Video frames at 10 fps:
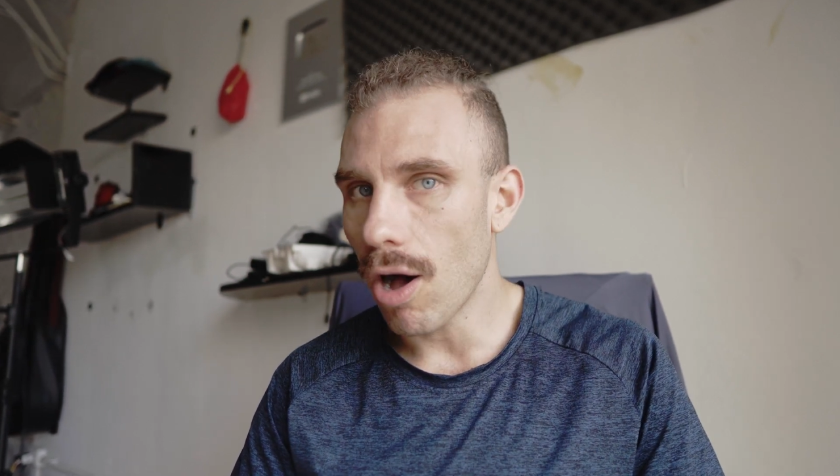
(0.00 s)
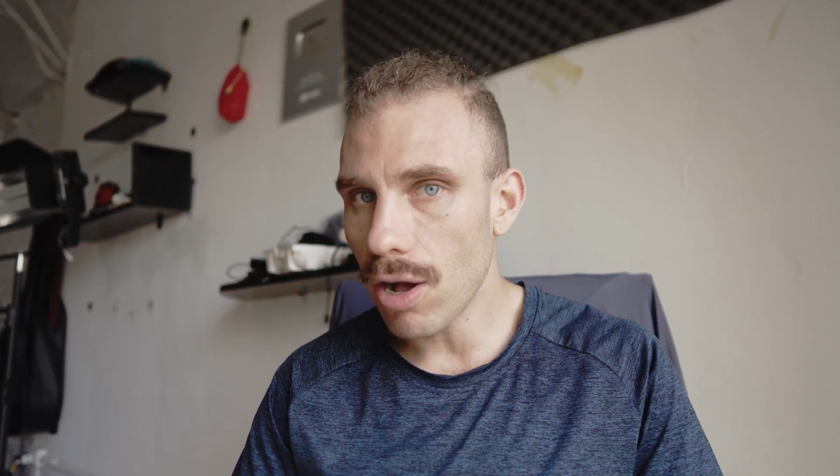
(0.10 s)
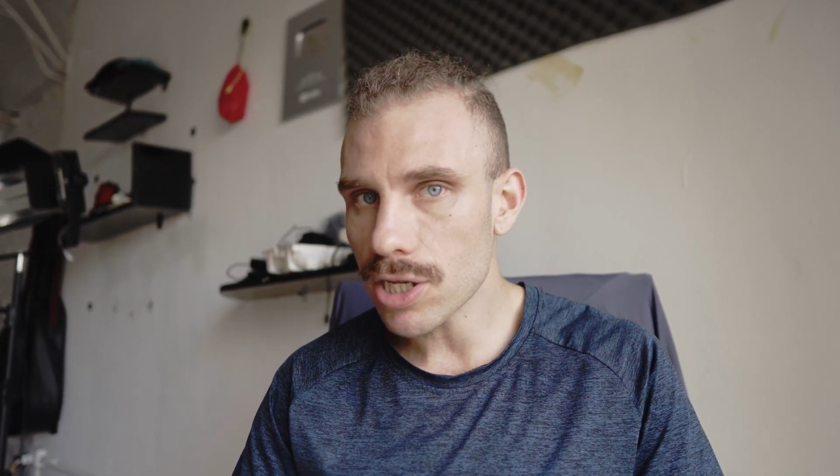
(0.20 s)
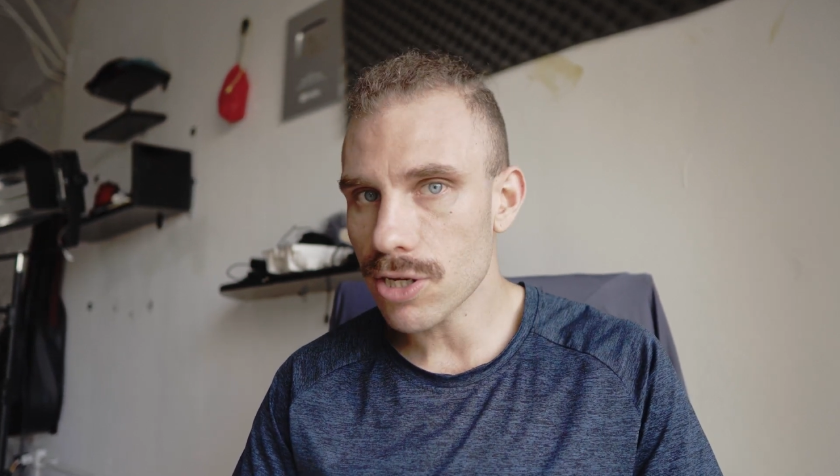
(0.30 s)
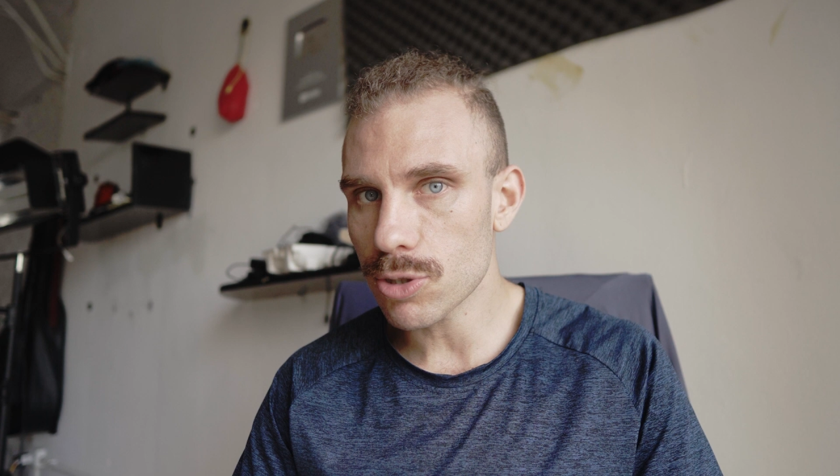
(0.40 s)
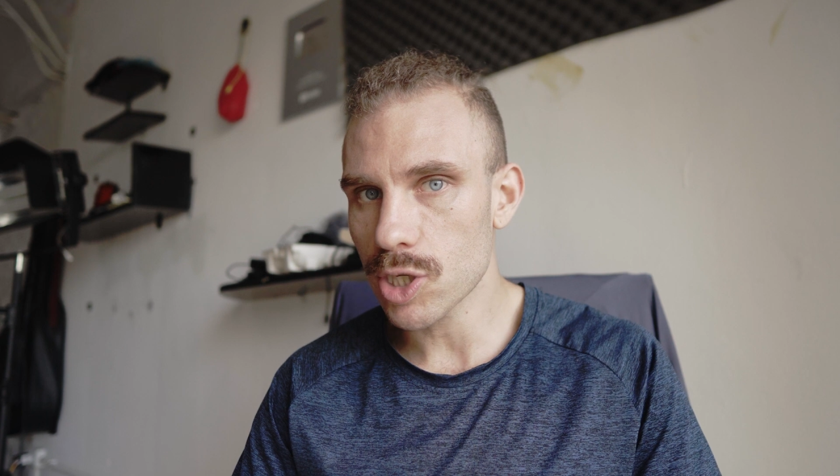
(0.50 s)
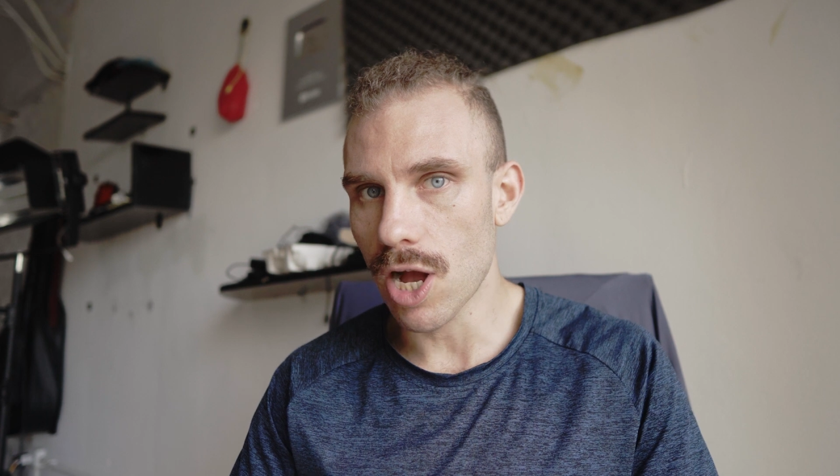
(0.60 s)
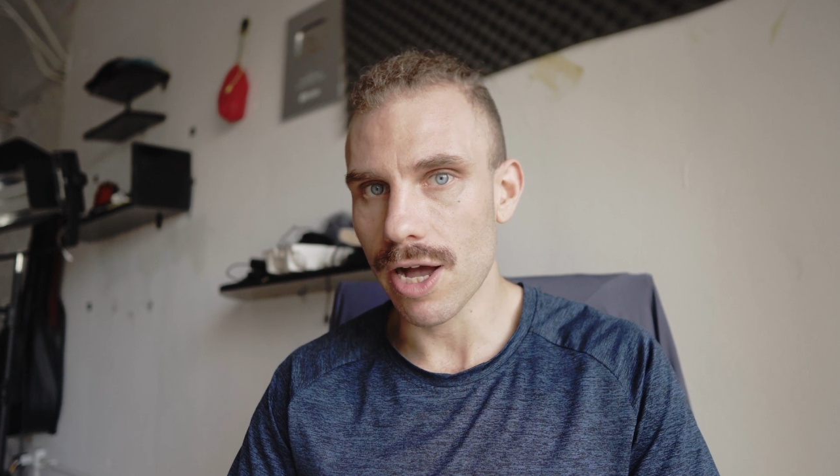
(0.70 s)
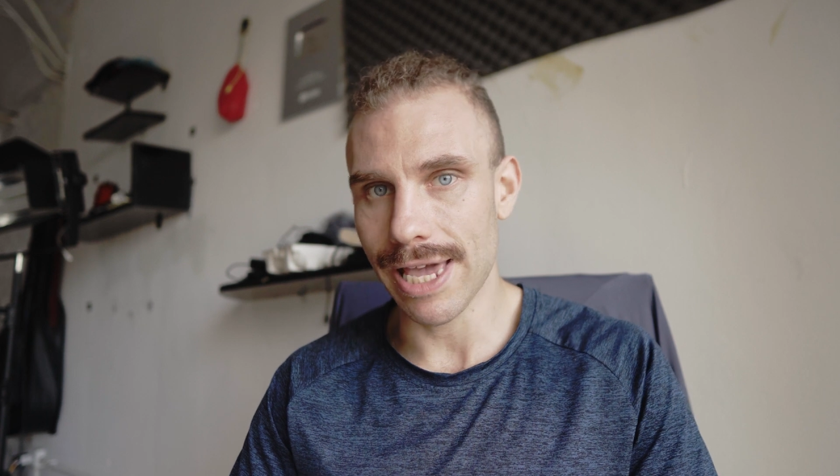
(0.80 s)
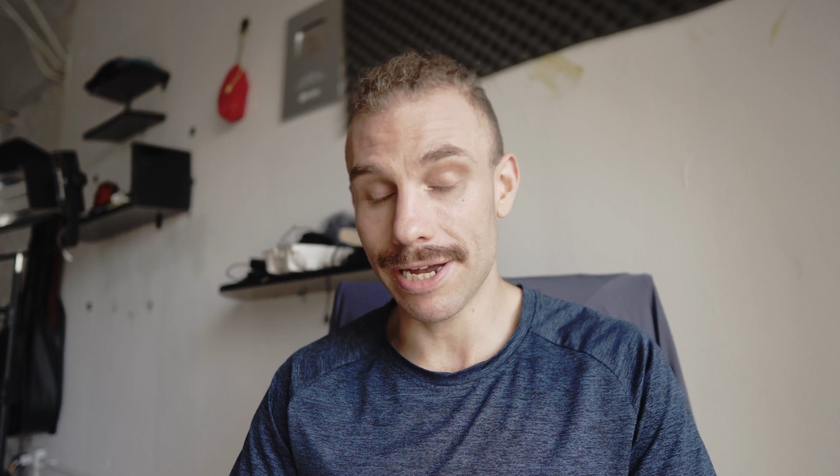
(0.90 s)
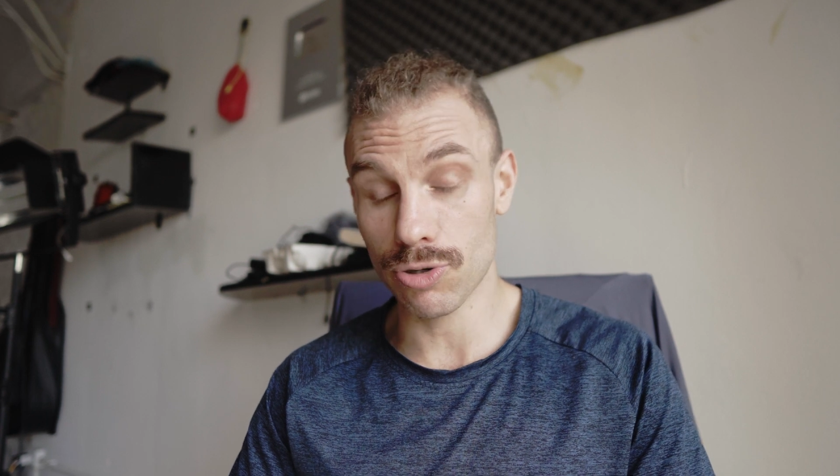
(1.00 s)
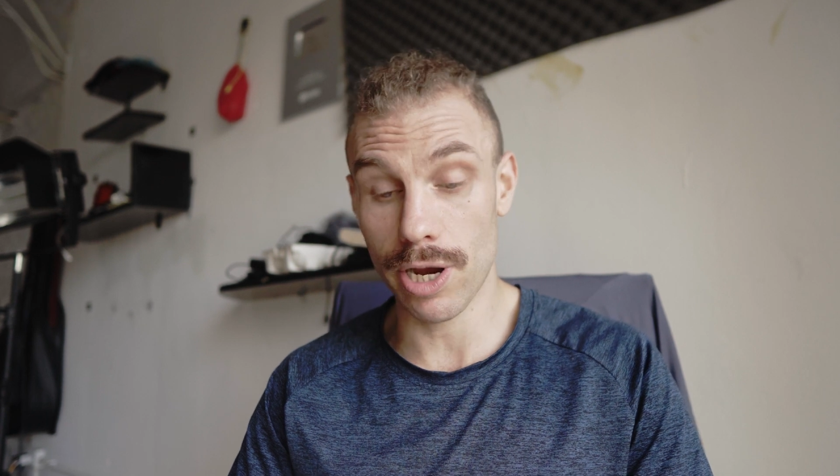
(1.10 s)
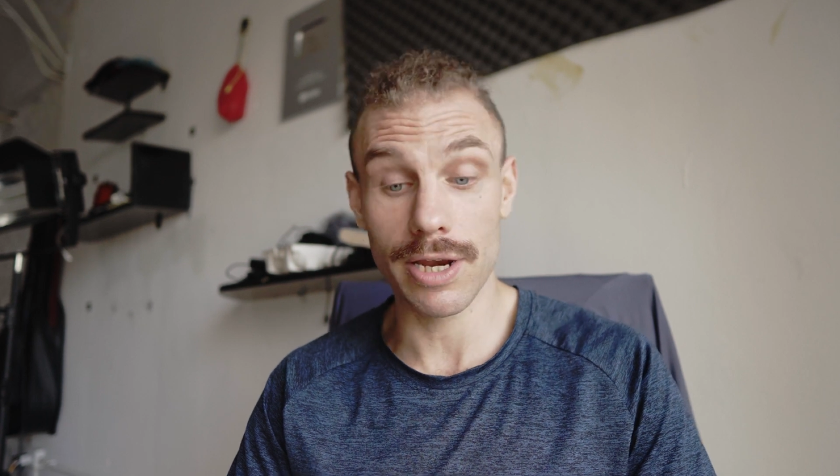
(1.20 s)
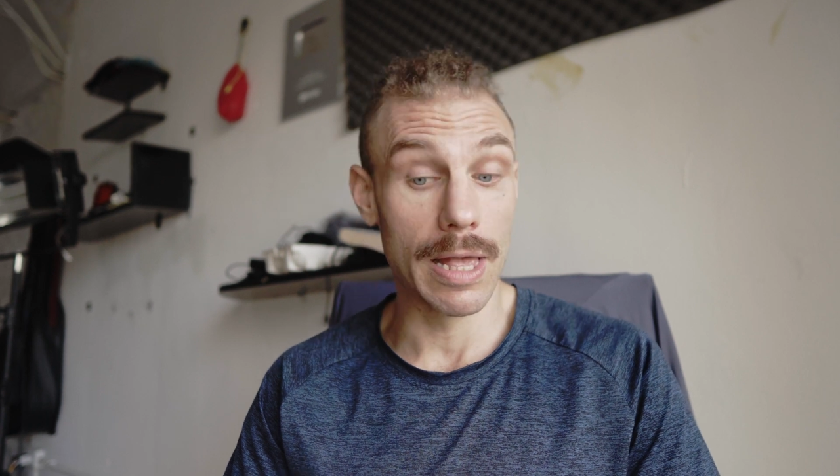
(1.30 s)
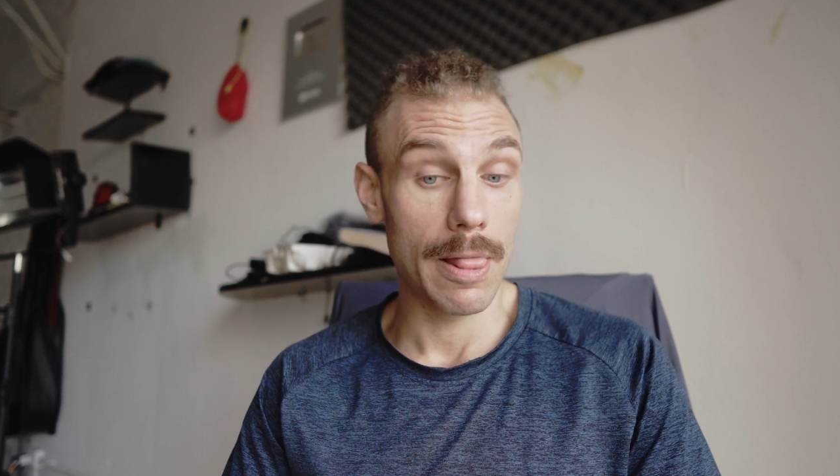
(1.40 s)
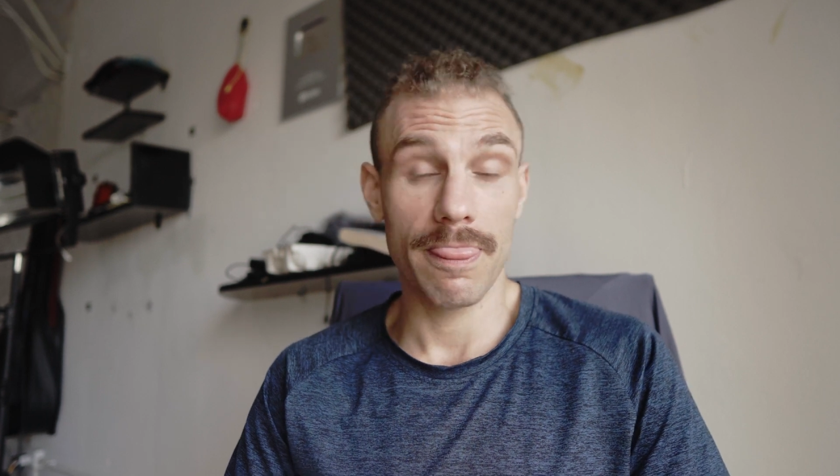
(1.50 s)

also stock Android.